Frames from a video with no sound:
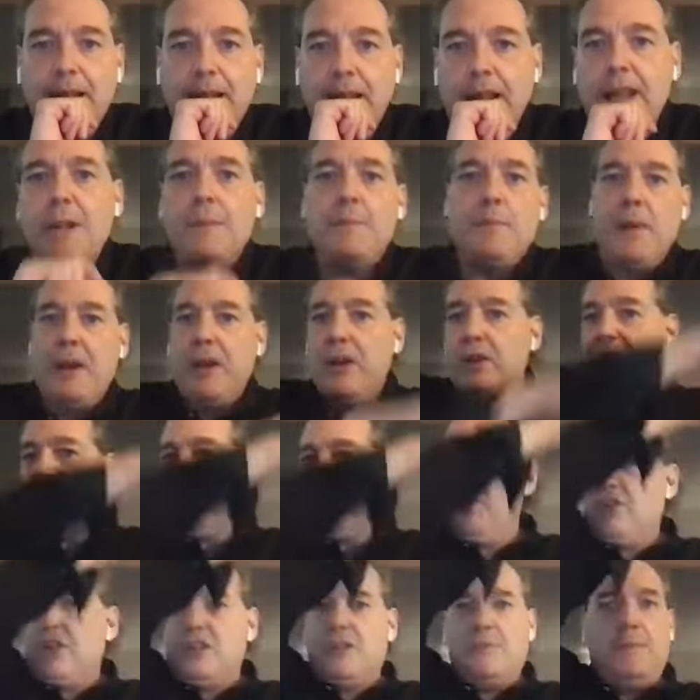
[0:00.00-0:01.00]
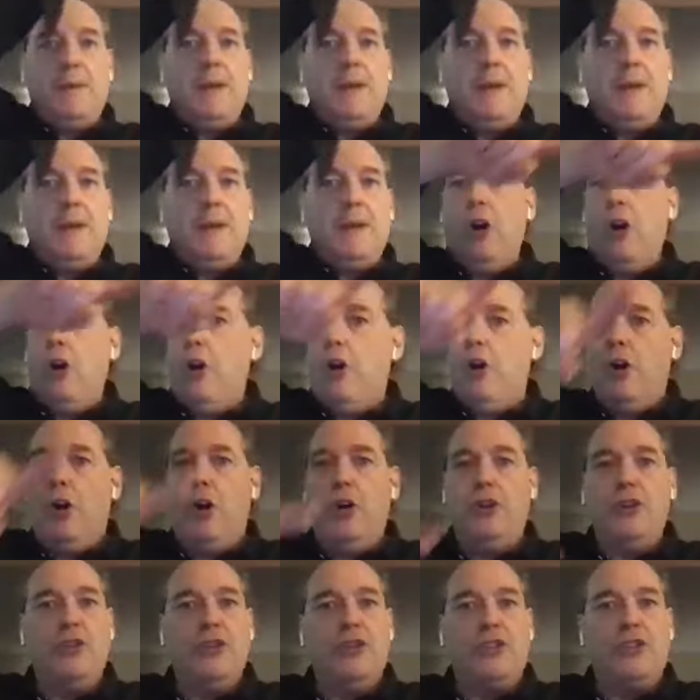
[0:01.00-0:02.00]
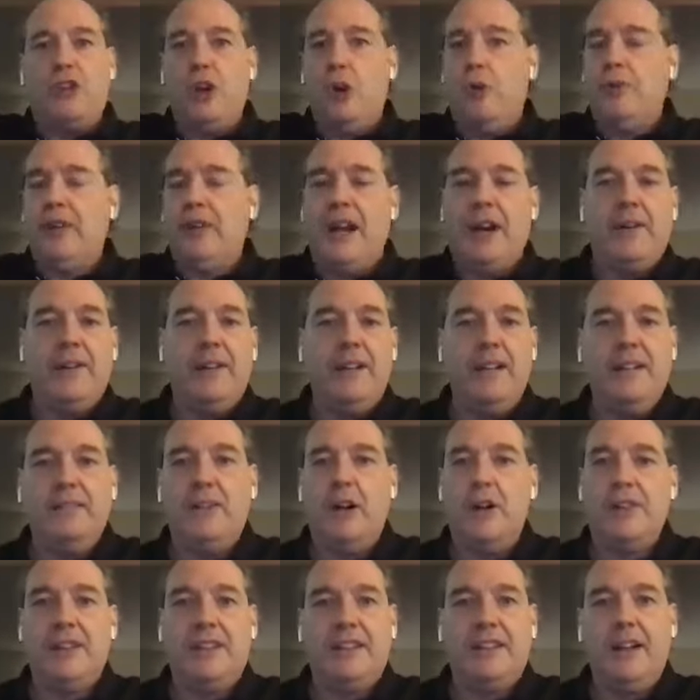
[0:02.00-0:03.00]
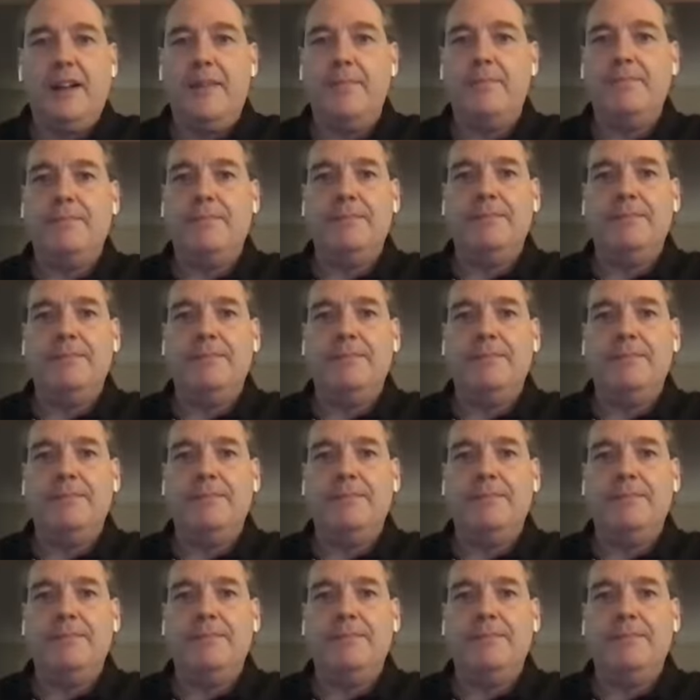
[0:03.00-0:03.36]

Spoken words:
It appears to just be you just go downhill all the time.